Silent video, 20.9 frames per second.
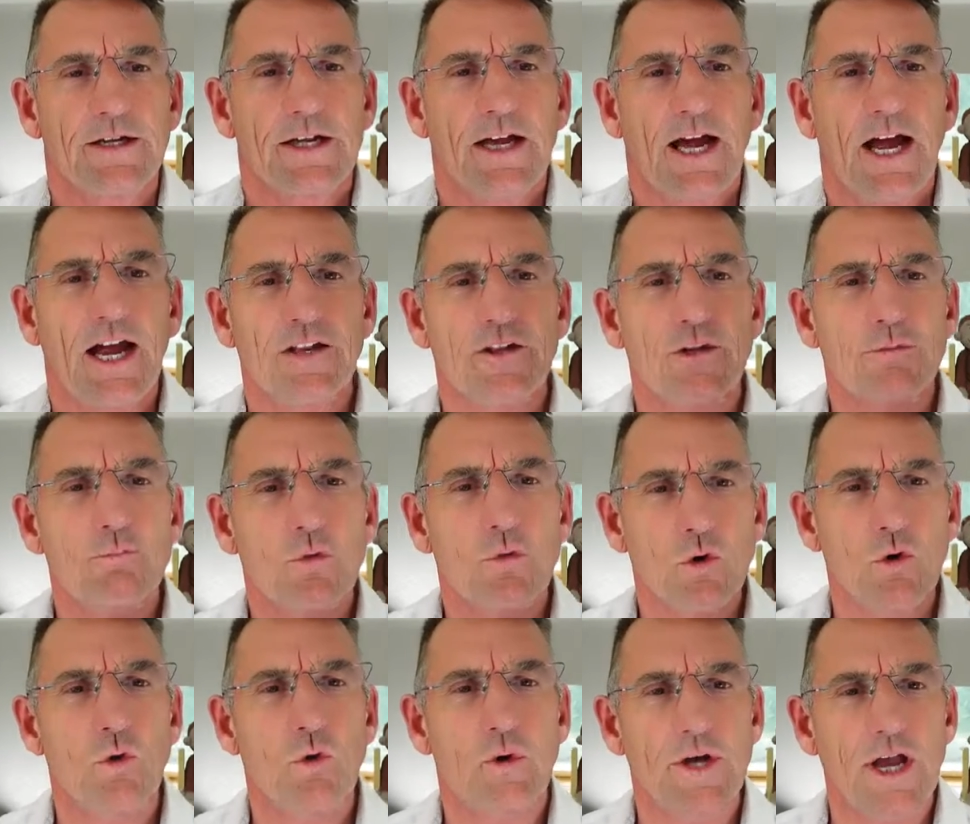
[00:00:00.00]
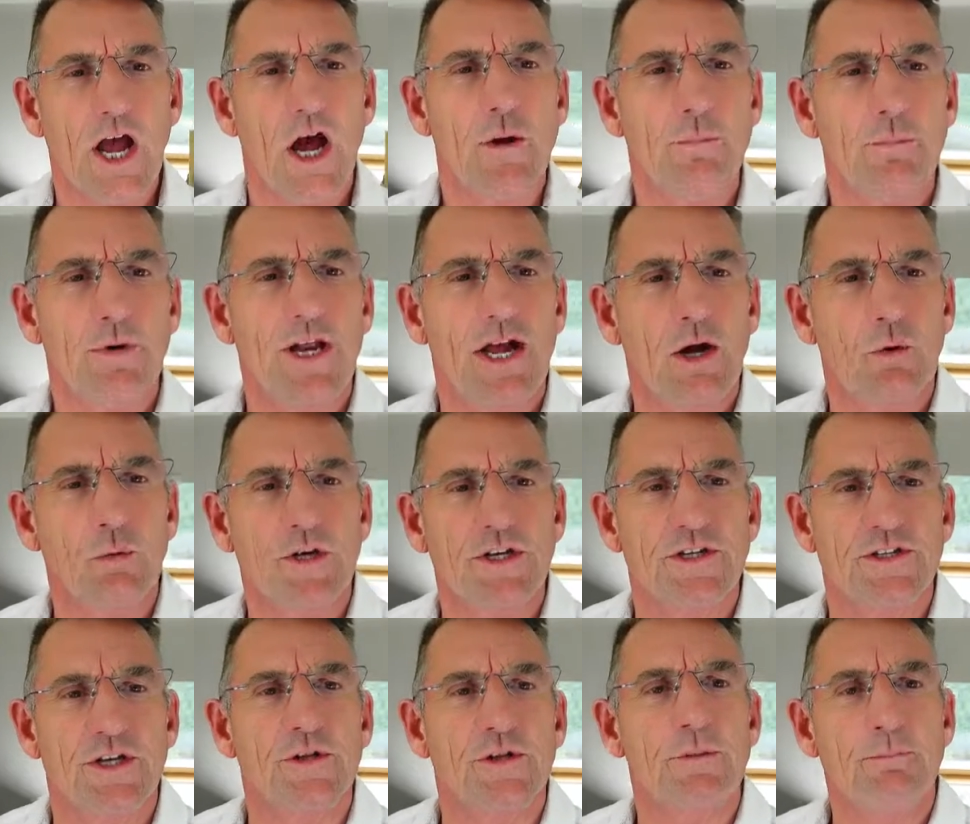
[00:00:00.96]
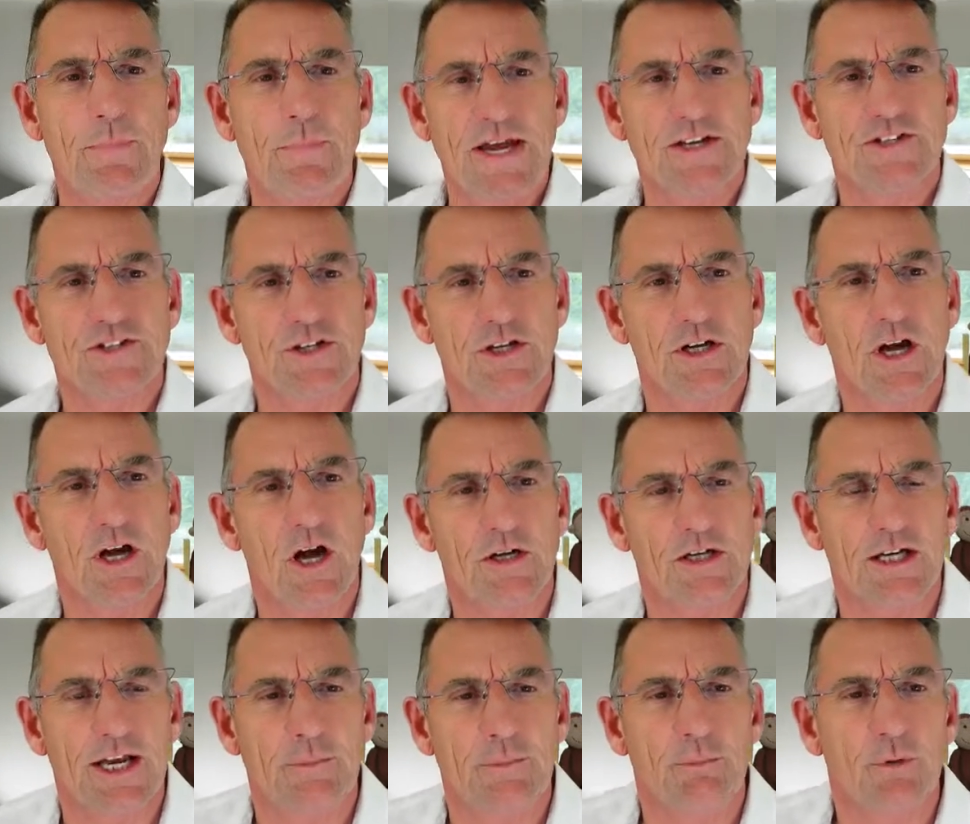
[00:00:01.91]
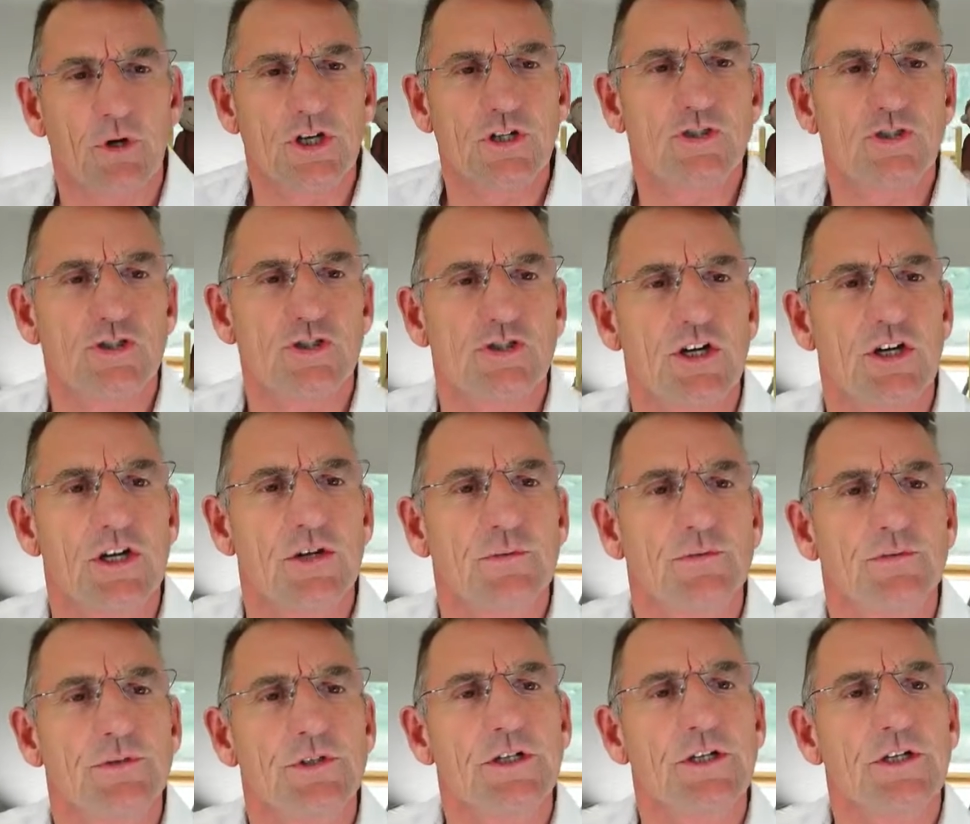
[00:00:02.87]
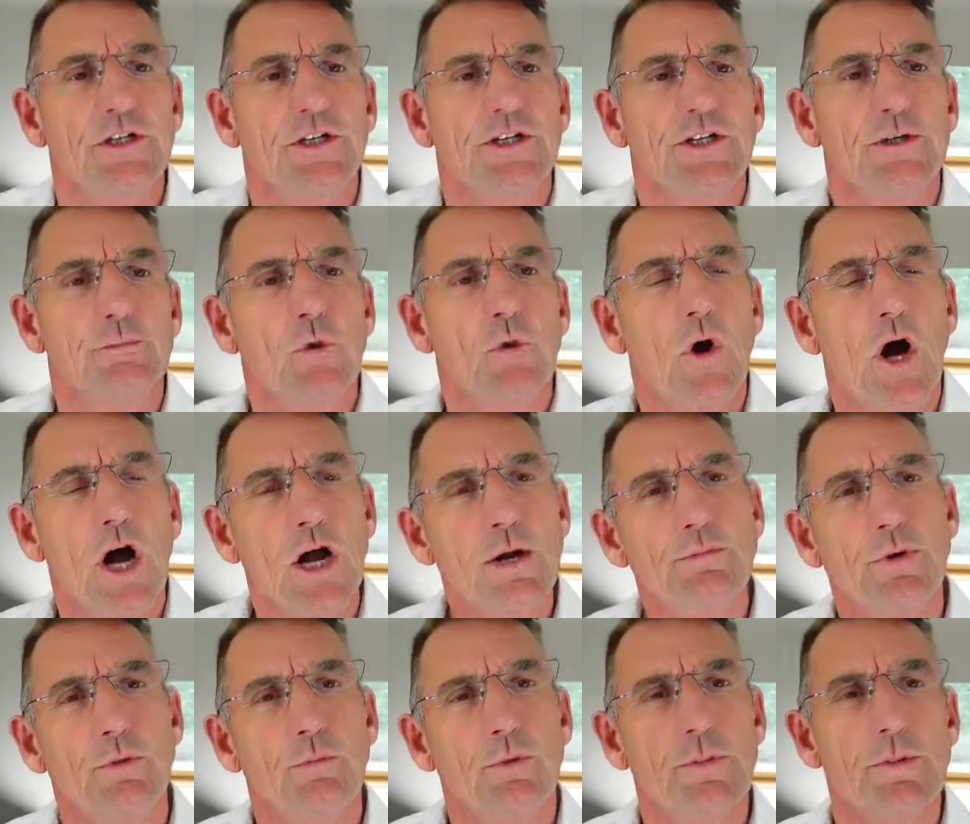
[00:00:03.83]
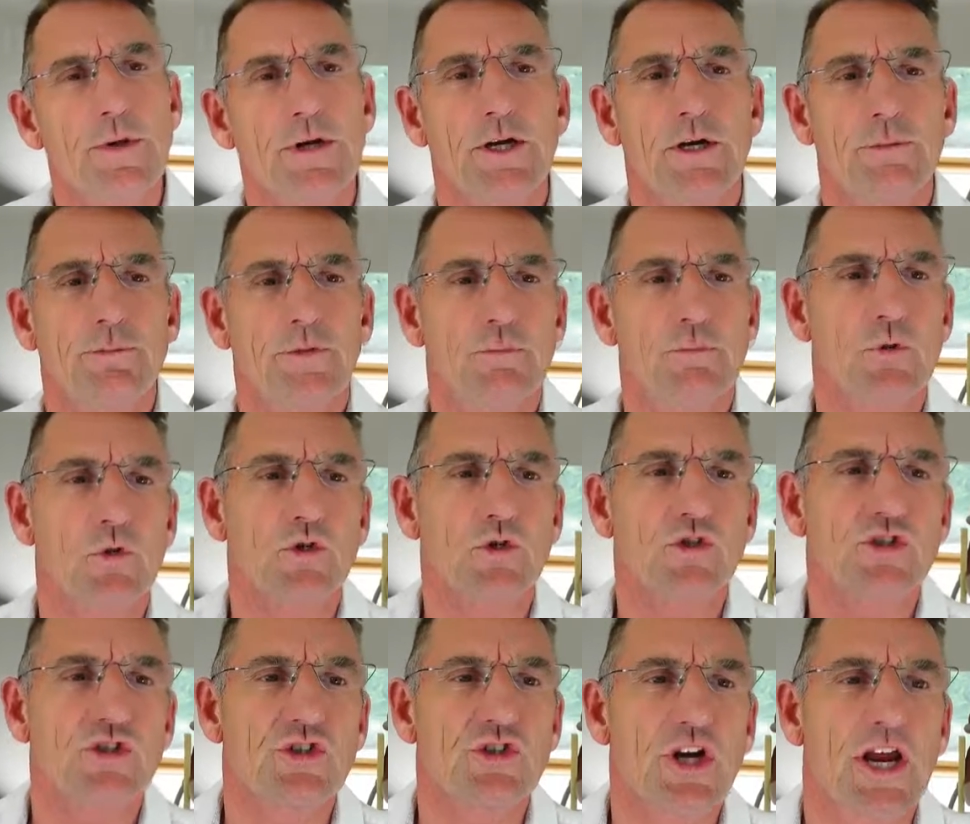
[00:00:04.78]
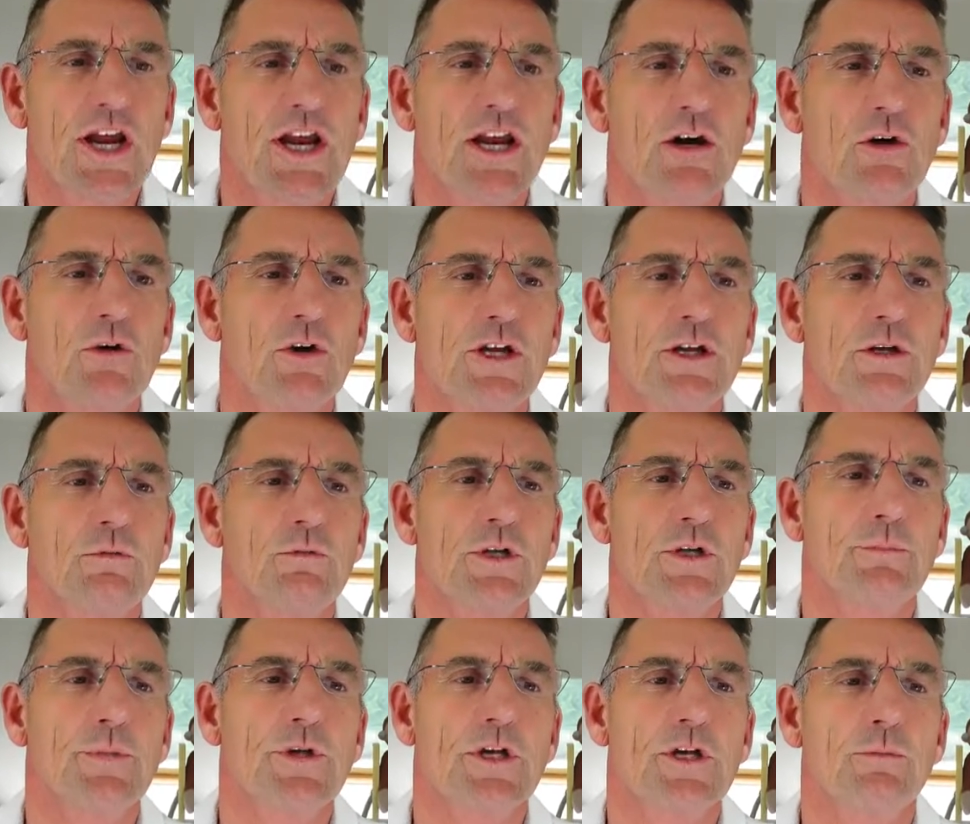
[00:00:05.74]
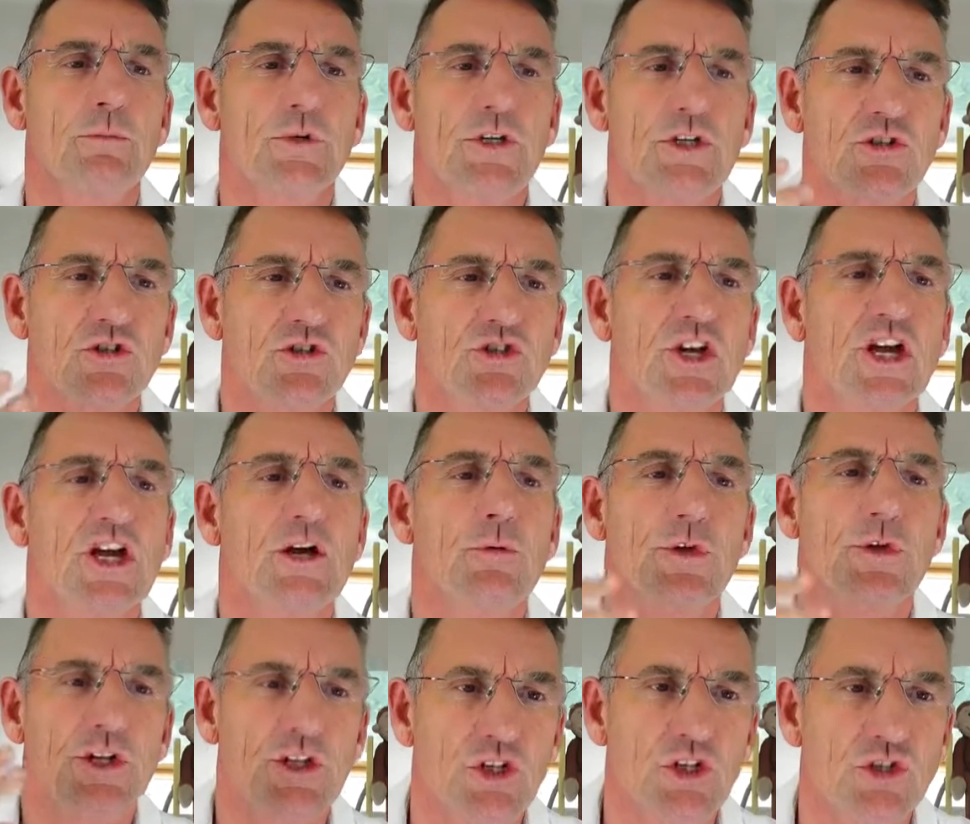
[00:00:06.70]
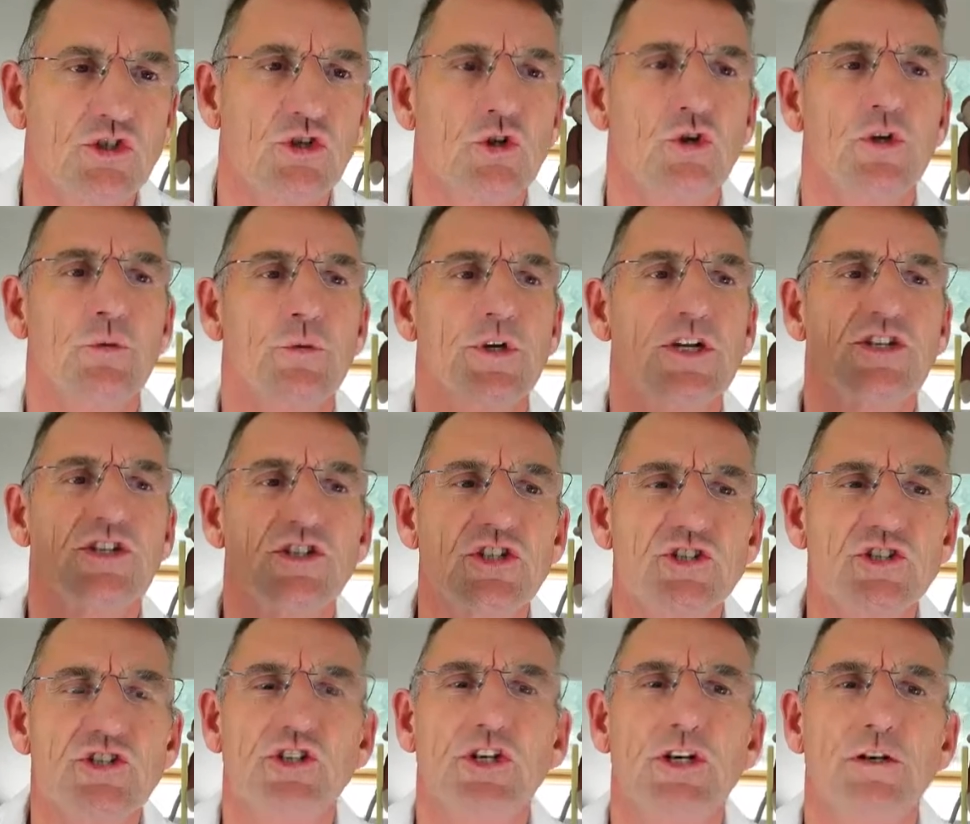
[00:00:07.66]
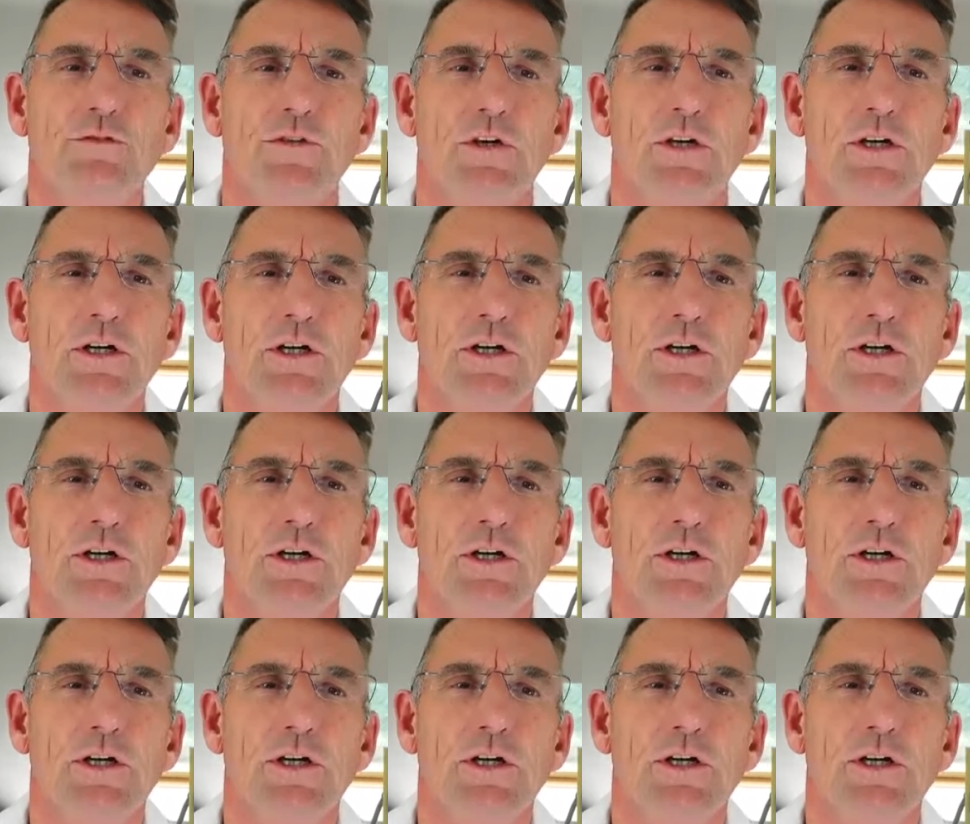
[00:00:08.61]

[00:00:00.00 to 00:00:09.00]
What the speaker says: And the more we open our window, the better our collaboration style. The more open we become, the more sharing we become. We can share, we can enjoy, we can discover